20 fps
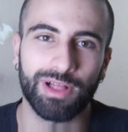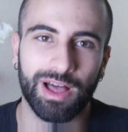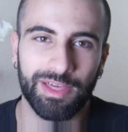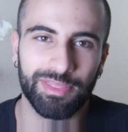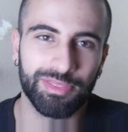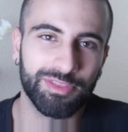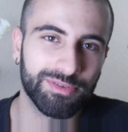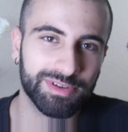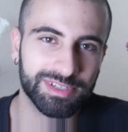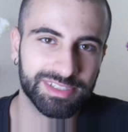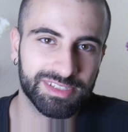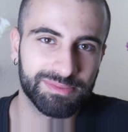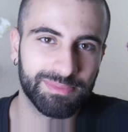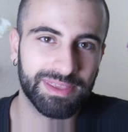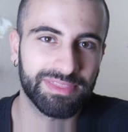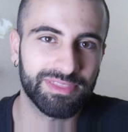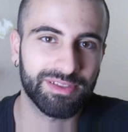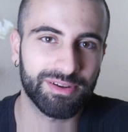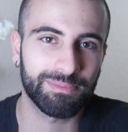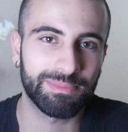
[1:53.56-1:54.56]

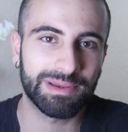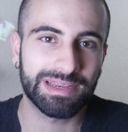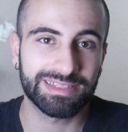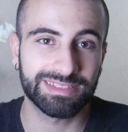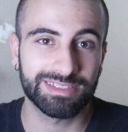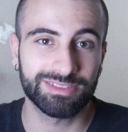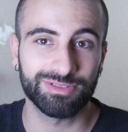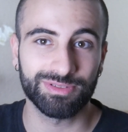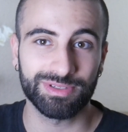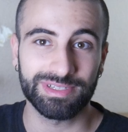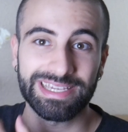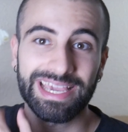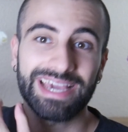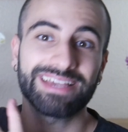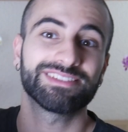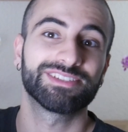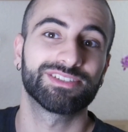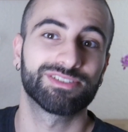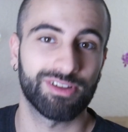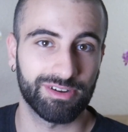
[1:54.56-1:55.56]
underestimate their ability to
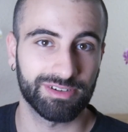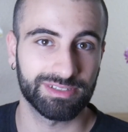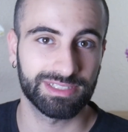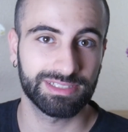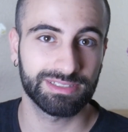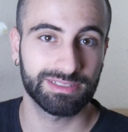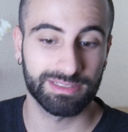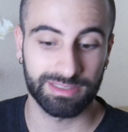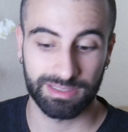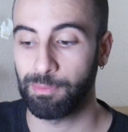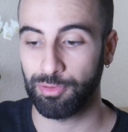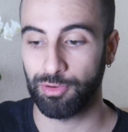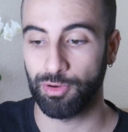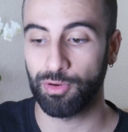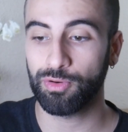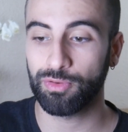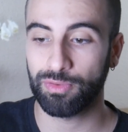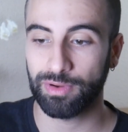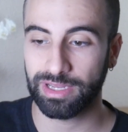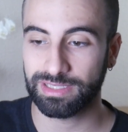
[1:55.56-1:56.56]
get started,
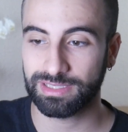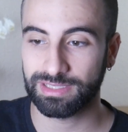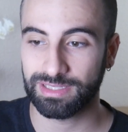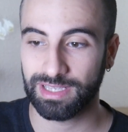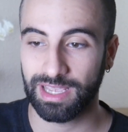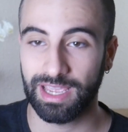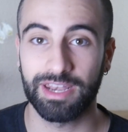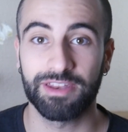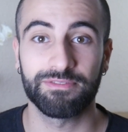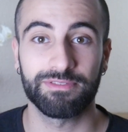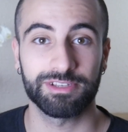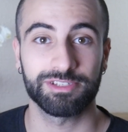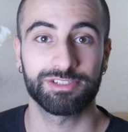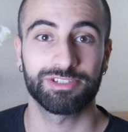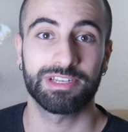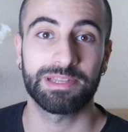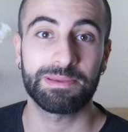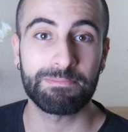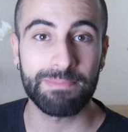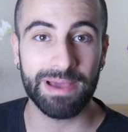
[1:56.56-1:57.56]
progress, and
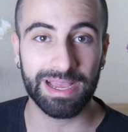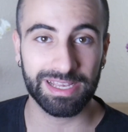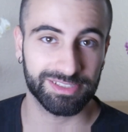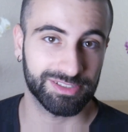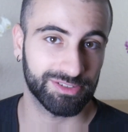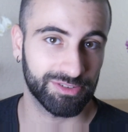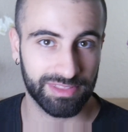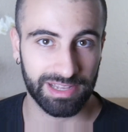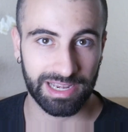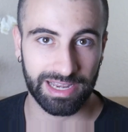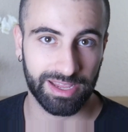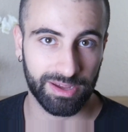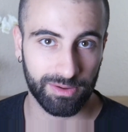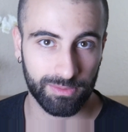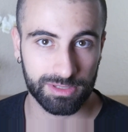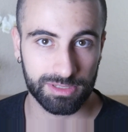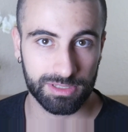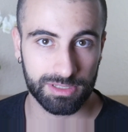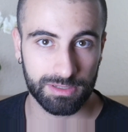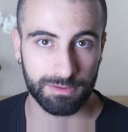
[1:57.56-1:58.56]
eventually master the language.